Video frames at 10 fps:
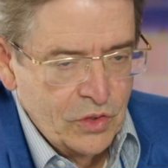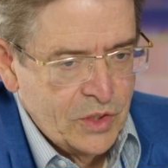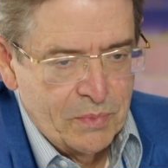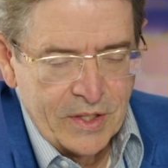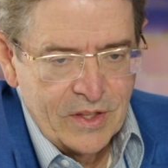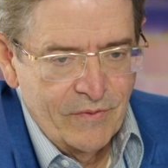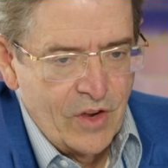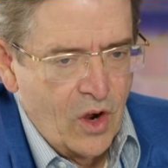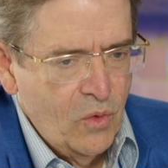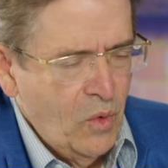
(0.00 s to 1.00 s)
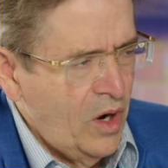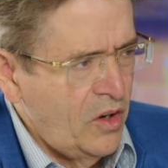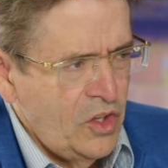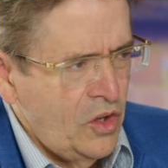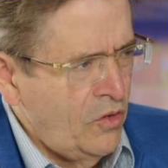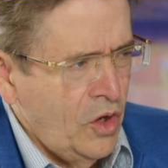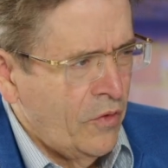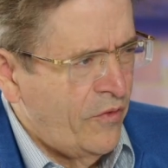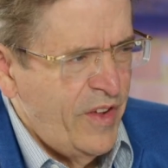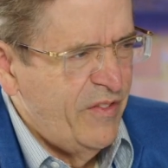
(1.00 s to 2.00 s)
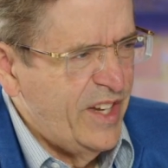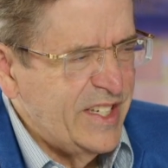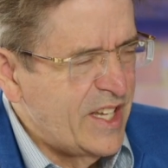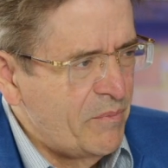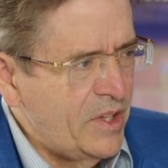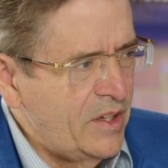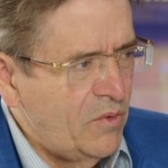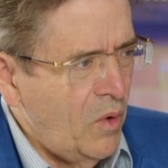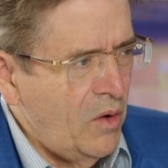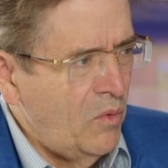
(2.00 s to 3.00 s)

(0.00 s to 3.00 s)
split the vote. What you're 50 something? What